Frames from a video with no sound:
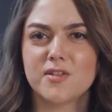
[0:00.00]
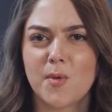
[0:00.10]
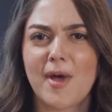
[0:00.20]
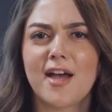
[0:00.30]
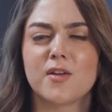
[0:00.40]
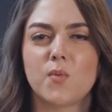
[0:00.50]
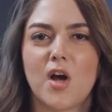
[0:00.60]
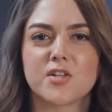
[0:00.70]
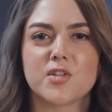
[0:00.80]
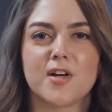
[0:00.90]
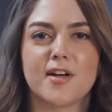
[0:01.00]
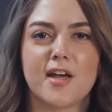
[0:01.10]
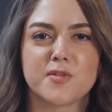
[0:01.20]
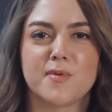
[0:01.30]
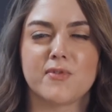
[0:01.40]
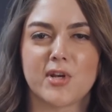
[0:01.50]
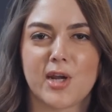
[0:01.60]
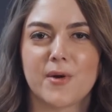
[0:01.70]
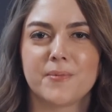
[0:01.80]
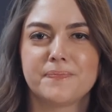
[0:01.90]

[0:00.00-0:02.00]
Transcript: go back and watch their announcement video.